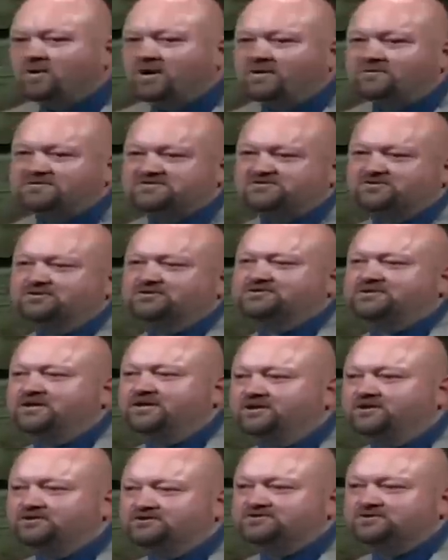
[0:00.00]
when I was
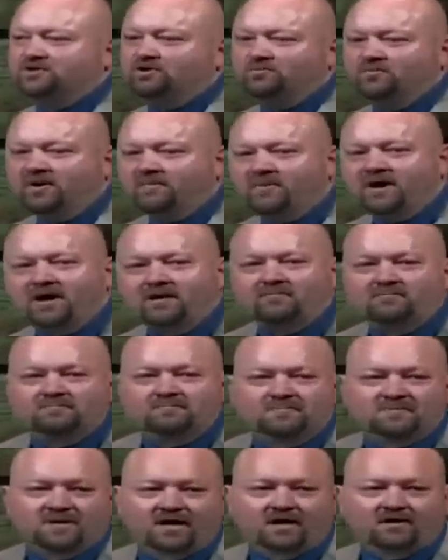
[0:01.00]
13 years old, my
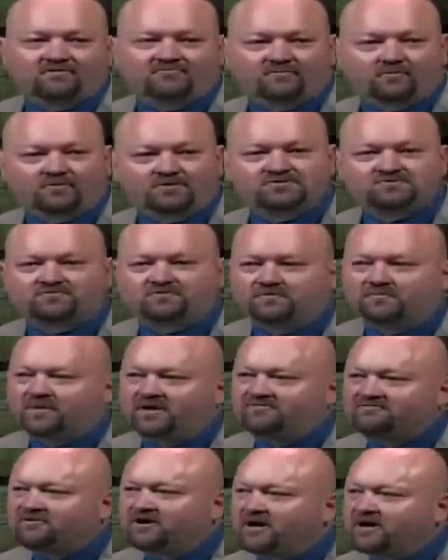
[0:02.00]
mom got divorced from
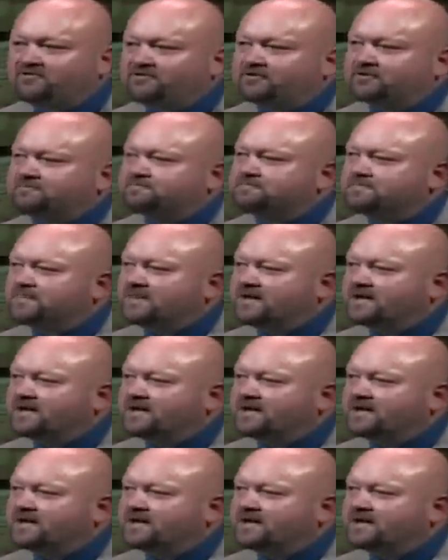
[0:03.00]
my father,